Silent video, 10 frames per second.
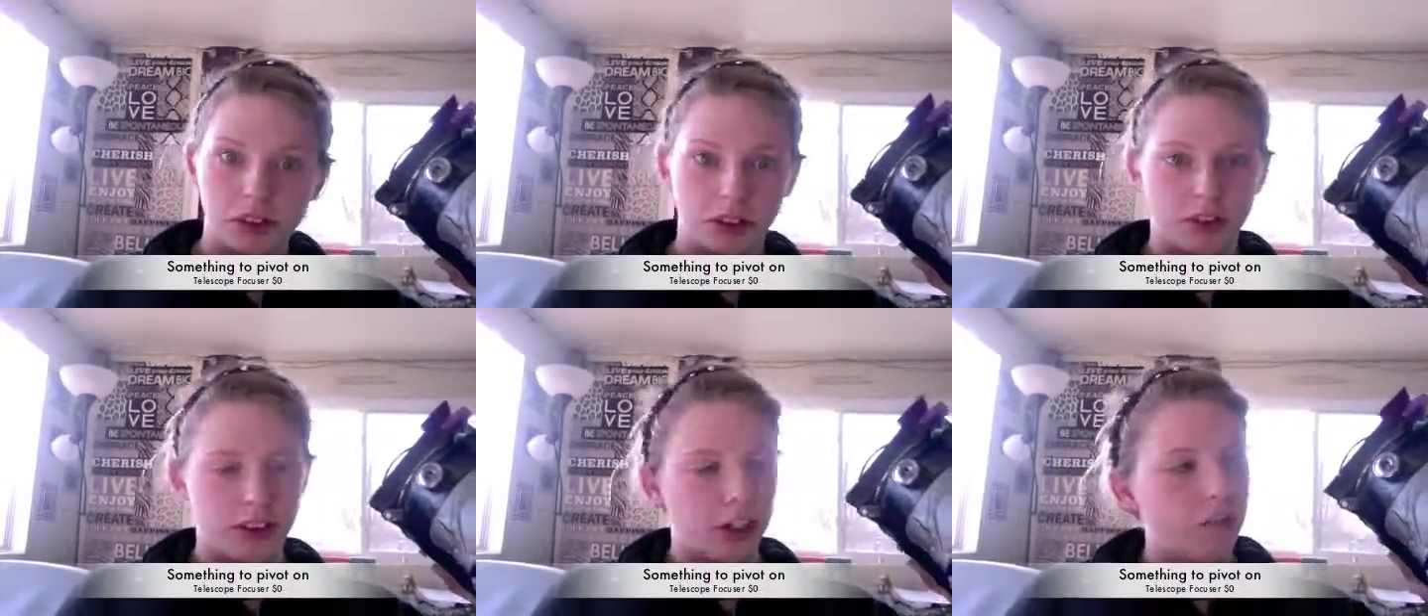Go
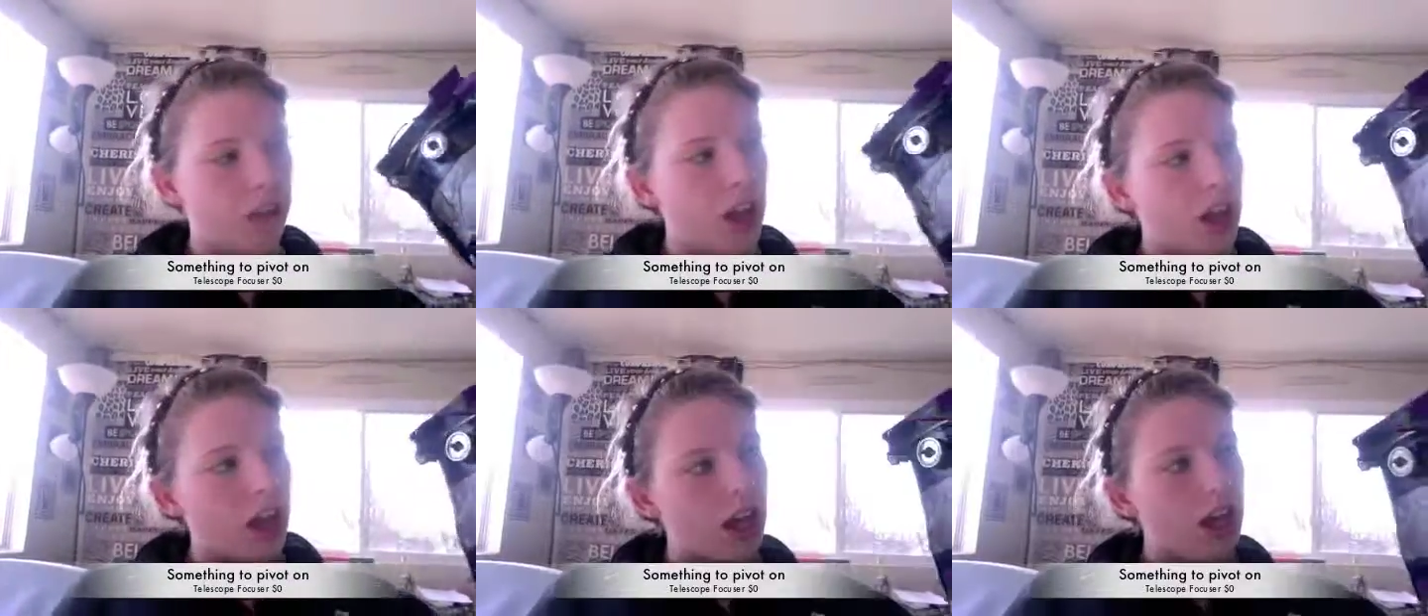figure.
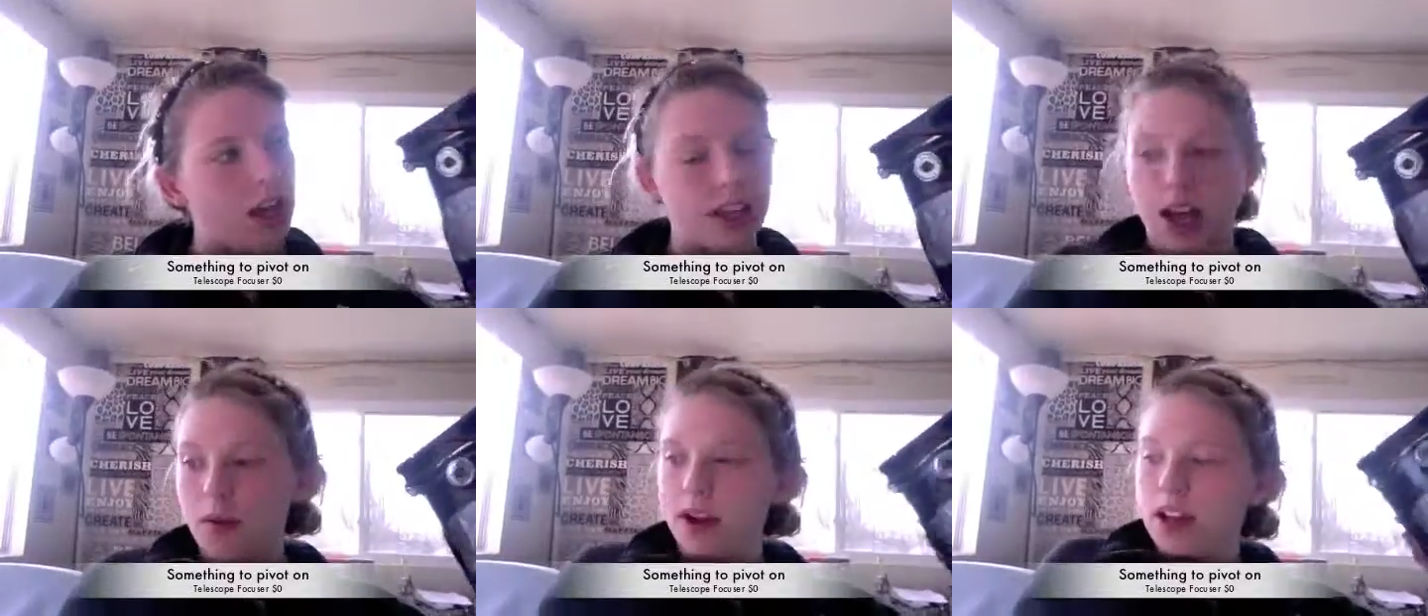And
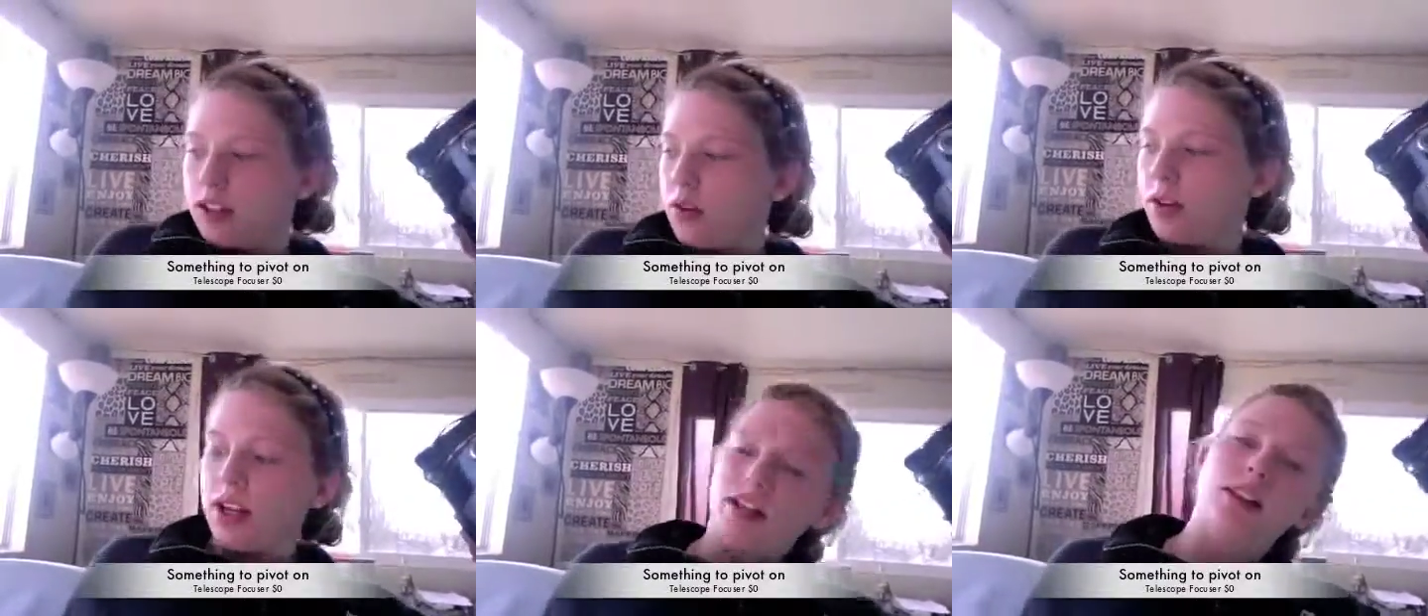that way, so
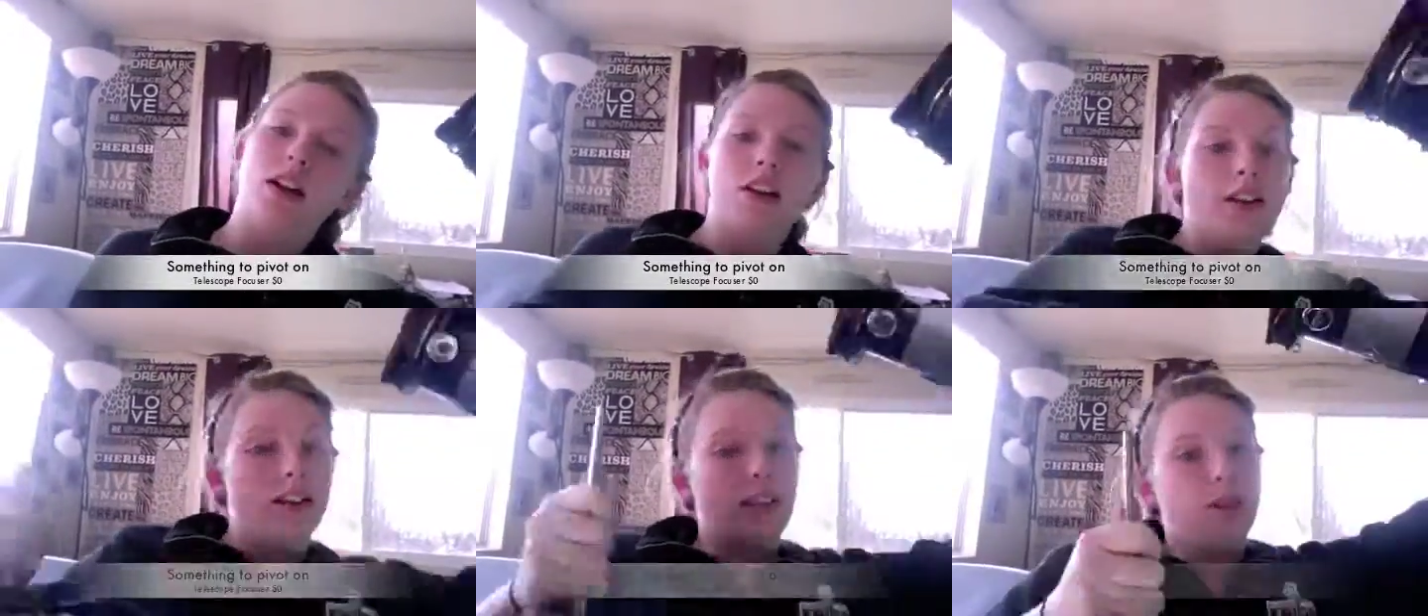when it's
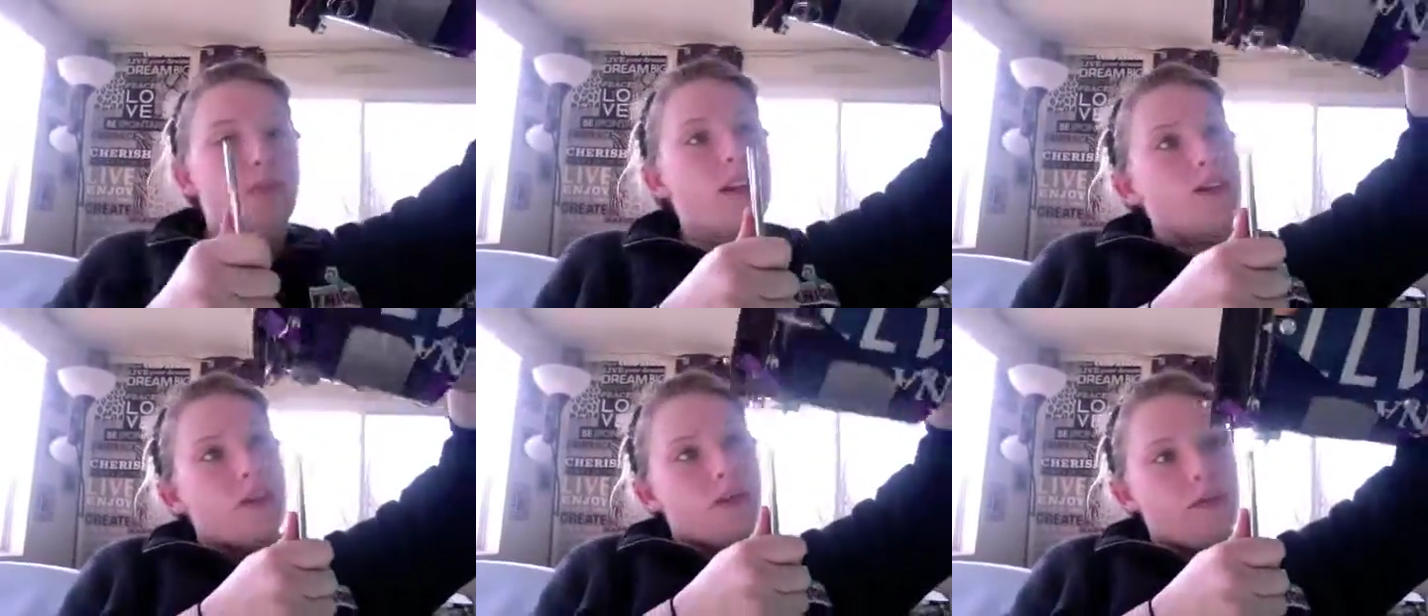on its
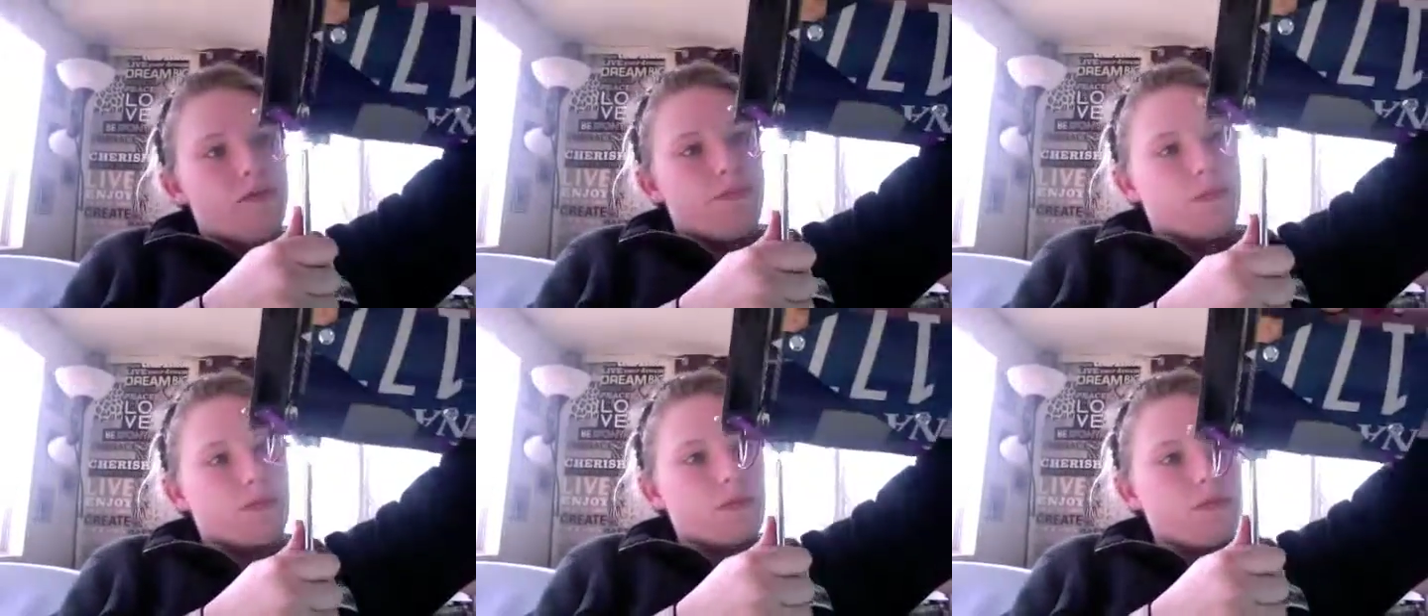spindle,
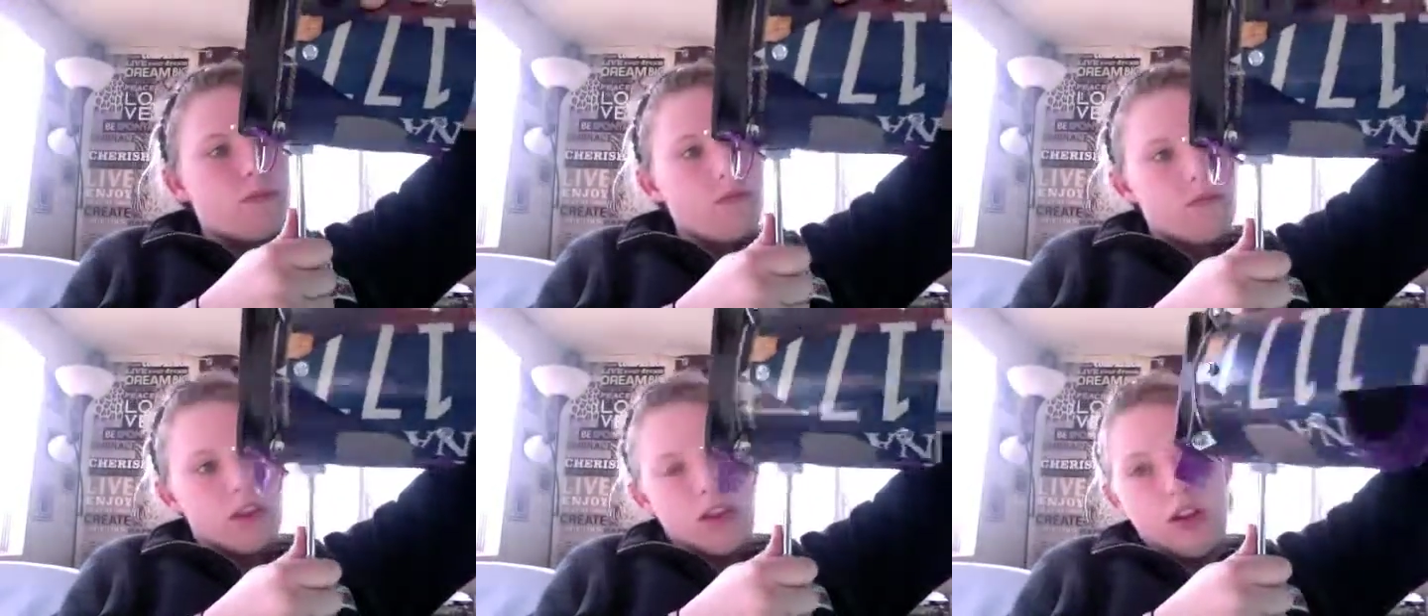
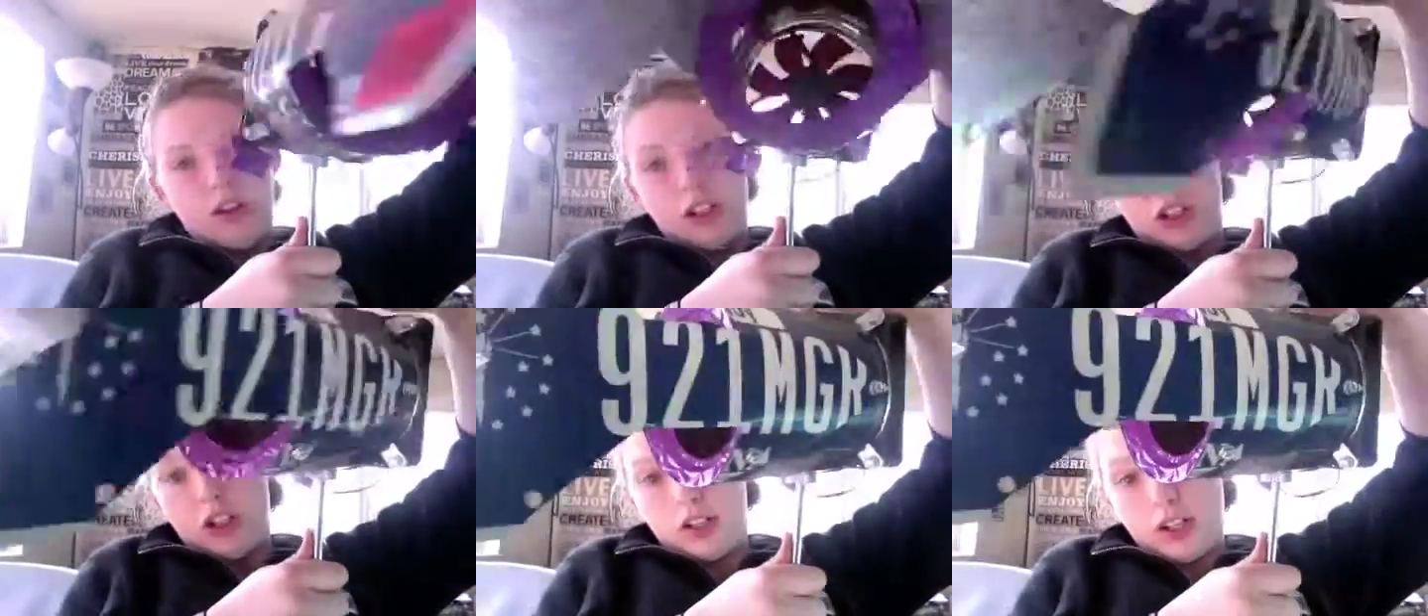you can
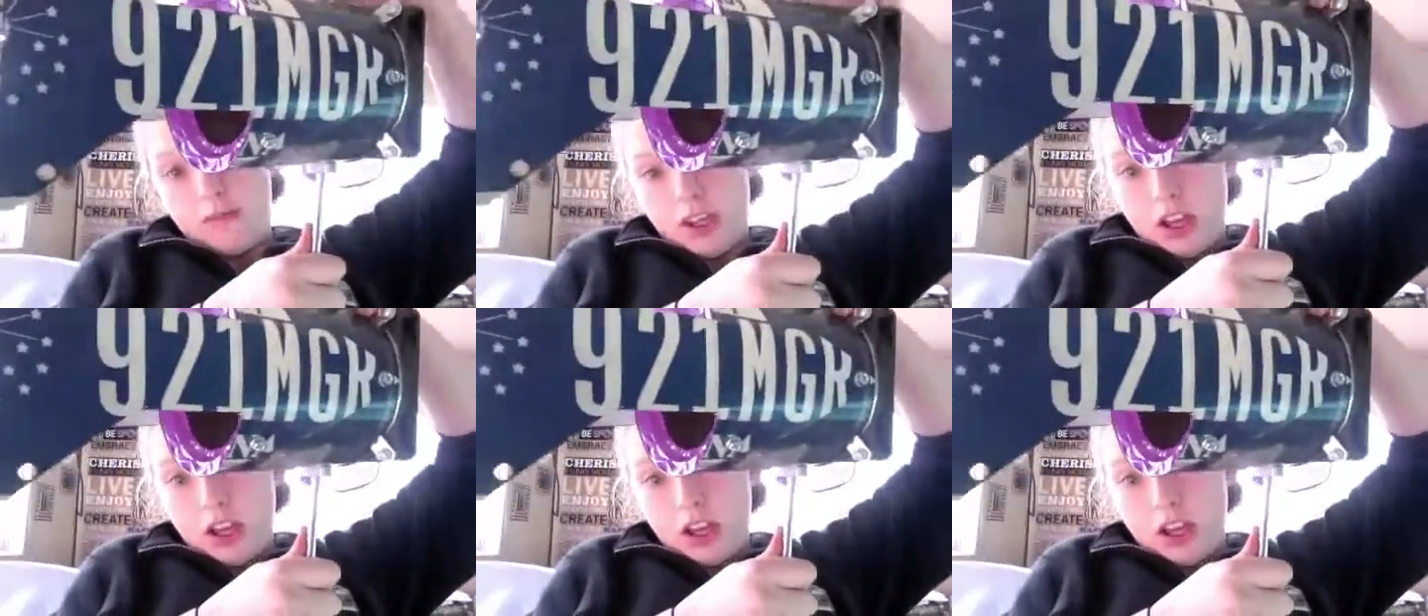just turn it.